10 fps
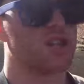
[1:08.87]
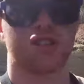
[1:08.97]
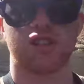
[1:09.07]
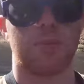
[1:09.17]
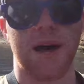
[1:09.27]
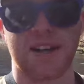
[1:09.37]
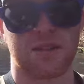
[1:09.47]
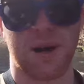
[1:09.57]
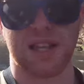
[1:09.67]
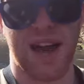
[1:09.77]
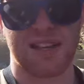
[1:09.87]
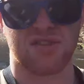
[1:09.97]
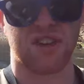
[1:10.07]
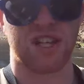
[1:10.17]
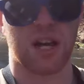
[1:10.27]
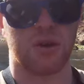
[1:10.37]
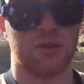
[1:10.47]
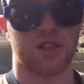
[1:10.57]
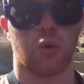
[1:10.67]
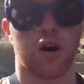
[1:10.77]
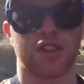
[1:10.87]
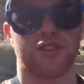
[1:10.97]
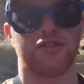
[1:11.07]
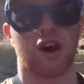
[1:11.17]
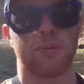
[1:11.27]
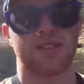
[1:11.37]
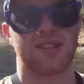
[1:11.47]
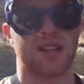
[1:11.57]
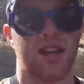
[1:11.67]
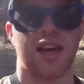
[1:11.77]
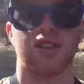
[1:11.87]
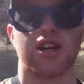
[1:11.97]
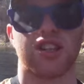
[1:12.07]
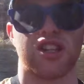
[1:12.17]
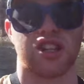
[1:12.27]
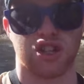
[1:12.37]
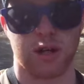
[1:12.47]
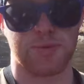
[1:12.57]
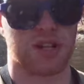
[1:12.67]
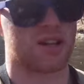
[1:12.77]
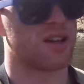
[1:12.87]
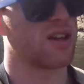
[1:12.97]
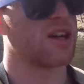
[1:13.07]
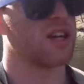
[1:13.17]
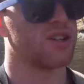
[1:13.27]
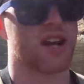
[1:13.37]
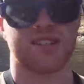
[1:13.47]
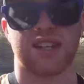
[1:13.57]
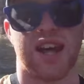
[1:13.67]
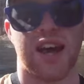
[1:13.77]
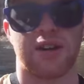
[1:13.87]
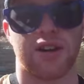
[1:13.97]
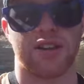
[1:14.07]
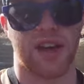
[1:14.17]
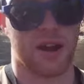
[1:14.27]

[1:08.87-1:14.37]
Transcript: just go back to my last video, the one at the Farmington, and look in the description, and you guys can enter in